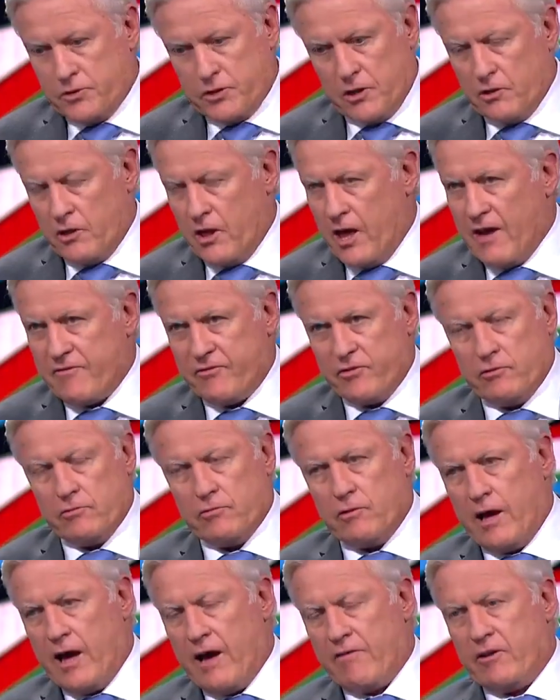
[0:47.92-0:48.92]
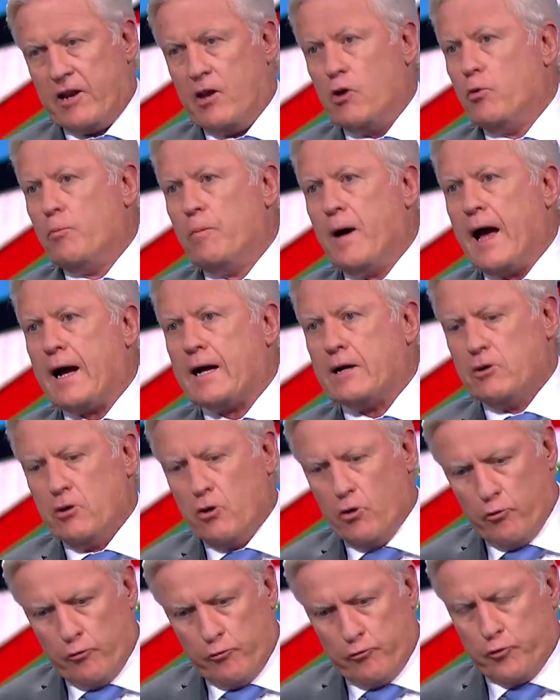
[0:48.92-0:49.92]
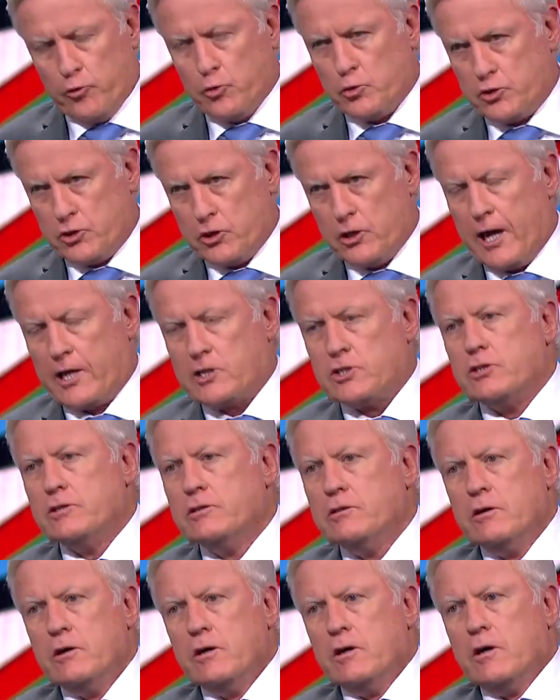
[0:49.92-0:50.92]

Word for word: So they haven't haven't held back, full selection.